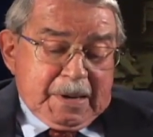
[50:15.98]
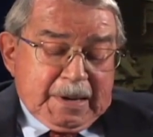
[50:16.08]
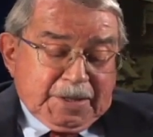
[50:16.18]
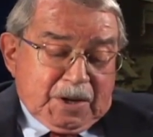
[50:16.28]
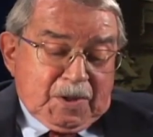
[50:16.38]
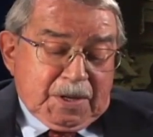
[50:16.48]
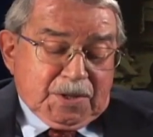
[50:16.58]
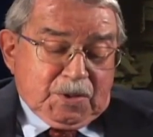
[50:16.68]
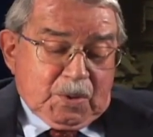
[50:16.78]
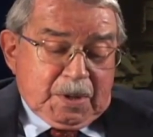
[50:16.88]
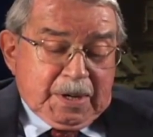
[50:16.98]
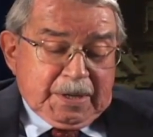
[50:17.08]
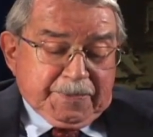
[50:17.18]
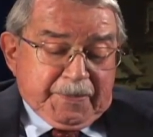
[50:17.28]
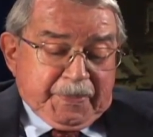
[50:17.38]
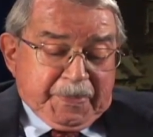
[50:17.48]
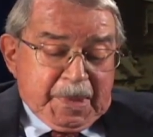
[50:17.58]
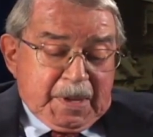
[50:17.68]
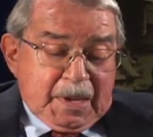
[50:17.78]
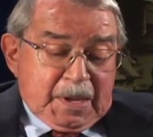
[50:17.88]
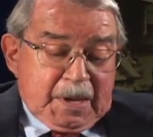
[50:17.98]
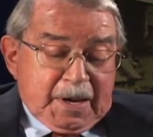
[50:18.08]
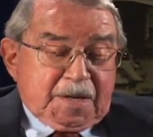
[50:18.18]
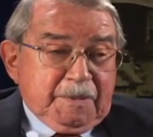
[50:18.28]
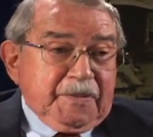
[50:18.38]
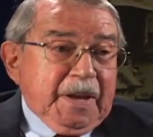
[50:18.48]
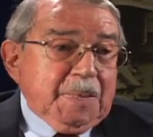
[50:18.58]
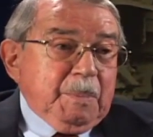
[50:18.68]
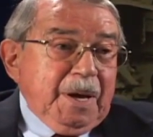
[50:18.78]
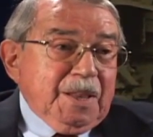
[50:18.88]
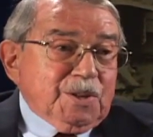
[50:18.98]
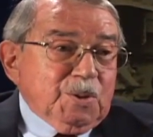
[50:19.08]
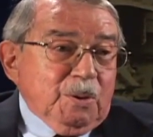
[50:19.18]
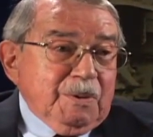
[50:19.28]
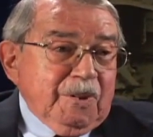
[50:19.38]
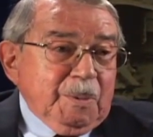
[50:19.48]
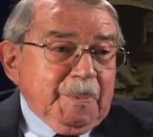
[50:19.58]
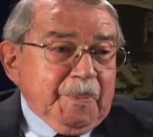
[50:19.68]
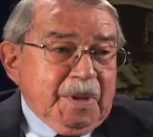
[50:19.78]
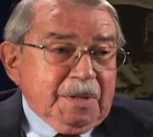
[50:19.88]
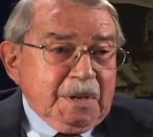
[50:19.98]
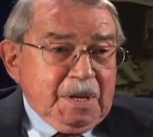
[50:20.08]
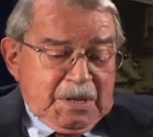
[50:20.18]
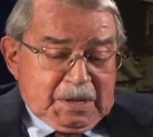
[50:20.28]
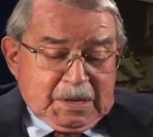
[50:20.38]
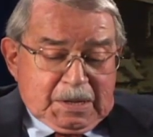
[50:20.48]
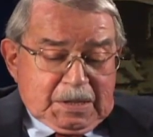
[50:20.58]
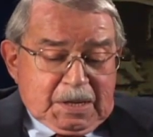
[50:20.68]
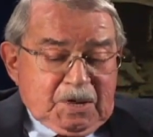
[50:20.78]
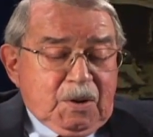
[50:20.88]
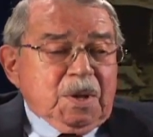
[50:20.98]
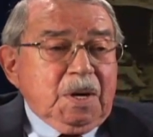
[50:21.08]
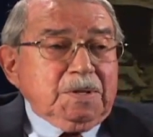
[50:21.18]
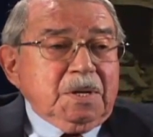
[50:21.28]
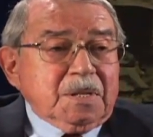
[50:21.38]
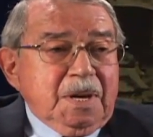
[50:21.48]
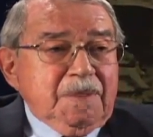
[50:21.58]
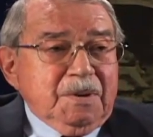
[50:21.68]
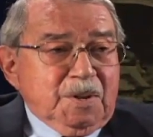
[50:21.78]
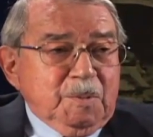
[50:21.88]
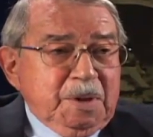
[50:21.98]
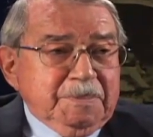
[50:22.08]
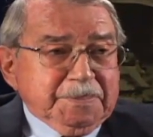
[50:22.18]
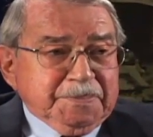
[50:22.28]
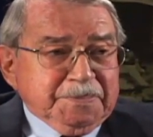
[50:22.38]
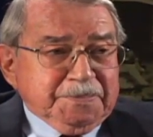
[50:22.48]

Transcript: and I saw this sword, and I asked them if I could buy the sword from them. And said no, they just gave it to me. Hmm.